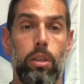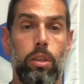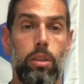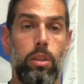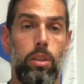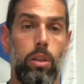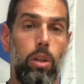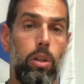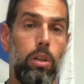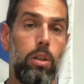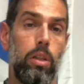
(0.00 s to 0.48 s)

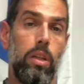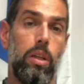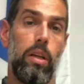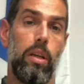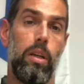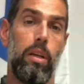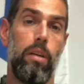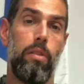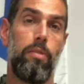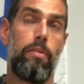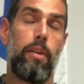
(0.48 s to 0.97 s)
So
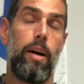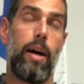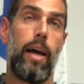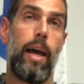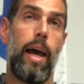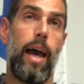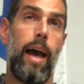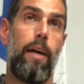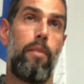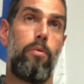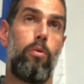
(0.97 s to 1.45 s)
if I
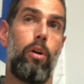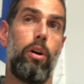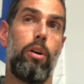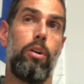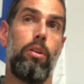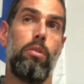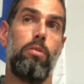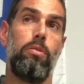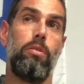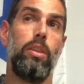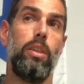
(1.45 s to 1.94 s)
have
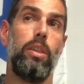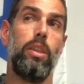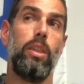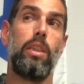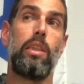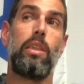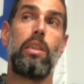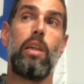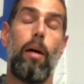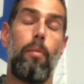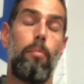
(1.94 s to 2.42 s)
one of
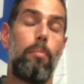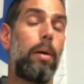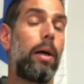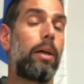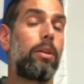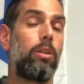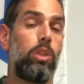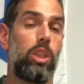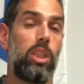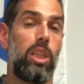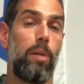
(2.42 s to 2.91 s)
the
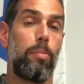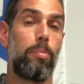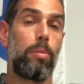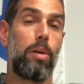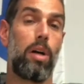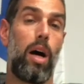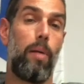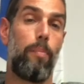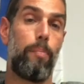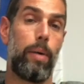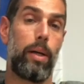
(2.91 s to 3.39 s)
compact or
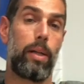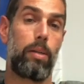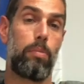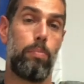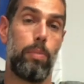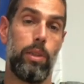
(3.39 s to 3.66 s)
subcompact